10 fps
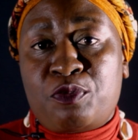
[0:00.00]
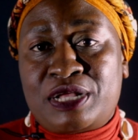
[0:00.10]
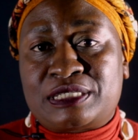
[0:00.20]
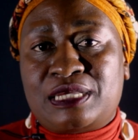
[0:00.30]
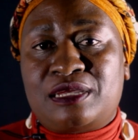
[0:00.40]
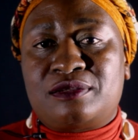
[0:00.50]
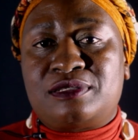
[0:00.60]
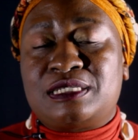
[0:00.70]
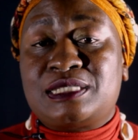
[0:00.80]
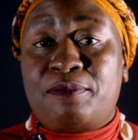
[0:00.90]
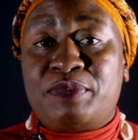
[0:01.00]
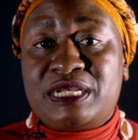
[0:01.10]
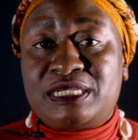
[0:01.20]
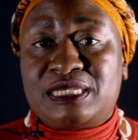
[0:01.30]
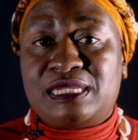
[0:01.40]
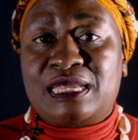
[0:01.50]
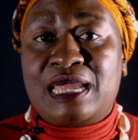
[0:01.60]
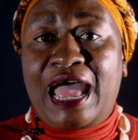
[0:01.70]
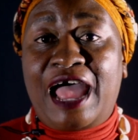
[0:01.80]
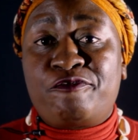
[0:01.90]
was a disability
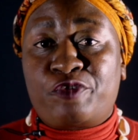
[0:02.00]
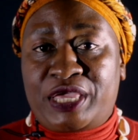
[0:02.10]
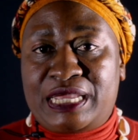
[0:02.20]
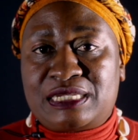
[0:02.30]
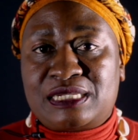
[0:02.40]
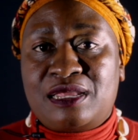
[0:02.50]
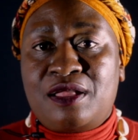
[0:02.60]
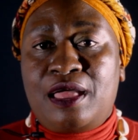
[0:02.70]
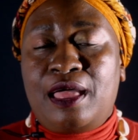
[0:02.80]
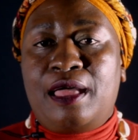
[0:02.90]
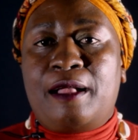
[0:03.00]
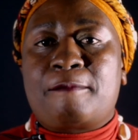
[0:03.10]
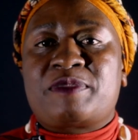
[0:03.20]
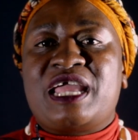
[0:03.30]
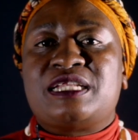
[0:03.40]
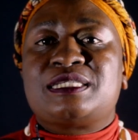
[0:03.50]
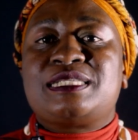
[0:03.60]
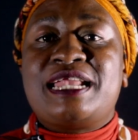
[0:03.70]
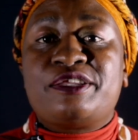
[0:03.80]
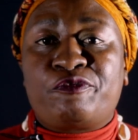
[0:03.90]
advocate um, and
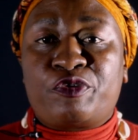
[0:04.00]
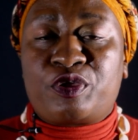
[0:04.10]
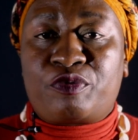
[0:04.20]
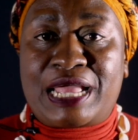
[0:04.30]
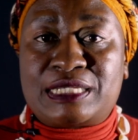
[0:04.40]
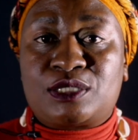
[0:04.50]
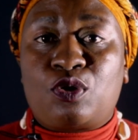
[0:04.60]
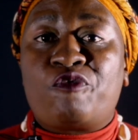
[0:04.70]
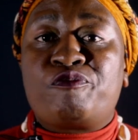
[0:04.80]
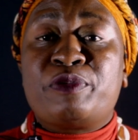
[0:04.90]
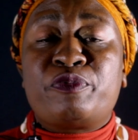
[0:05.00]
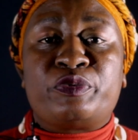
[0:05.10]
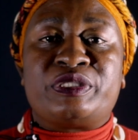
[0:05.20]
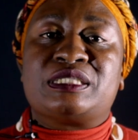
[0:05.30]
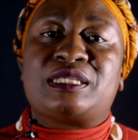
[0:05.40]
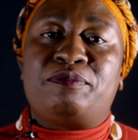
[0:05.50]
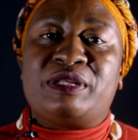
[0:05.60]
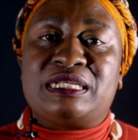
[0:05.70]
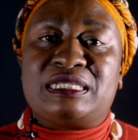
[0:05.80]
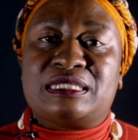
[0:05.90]
standing for the rights of people with
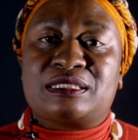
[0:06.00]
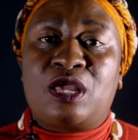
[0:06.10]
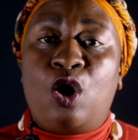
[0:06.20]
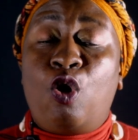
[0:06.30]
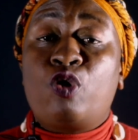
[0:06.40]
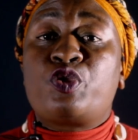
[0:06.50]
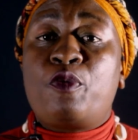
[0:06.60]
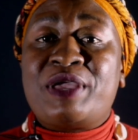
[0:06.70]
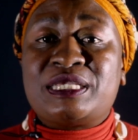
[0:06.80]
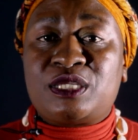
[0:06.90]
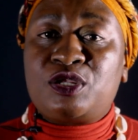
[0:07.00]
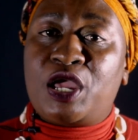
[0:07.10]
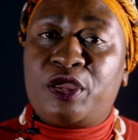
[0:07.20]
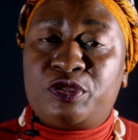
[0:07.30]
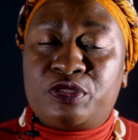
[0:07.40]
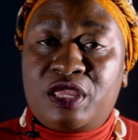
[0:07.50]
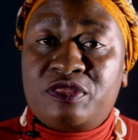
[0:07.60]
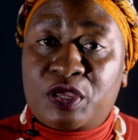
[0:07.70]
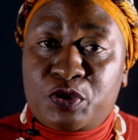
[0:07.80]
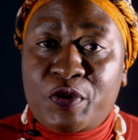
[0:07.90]
disabilities. Although based in, her, in
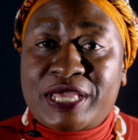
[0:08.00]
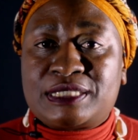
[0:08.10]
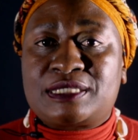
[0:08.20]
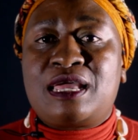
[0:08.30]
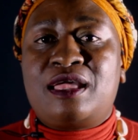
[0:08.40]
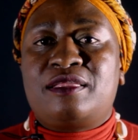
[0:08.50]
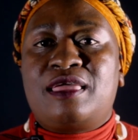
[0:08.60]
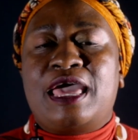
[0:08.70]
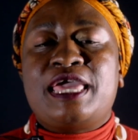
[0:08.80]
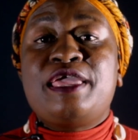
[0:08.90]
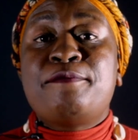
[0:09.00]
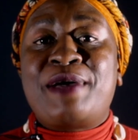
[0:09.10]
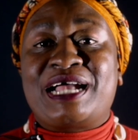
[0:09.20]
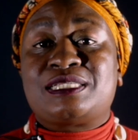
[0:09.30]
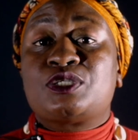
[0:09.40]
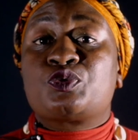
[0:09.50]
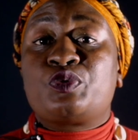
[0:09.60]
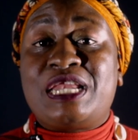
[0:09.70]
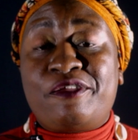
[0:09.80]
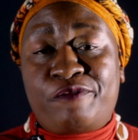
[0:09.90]
the US, her impact is
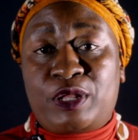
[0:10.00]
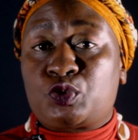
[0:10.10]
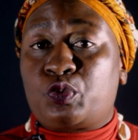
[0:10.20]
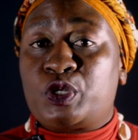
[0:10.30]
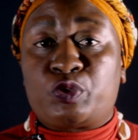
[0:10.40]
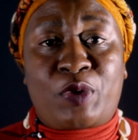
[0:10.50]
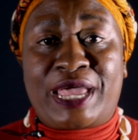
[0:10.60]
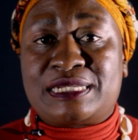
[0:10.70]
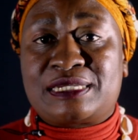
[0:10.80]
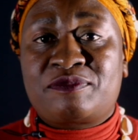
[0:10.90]
really felt worldwide.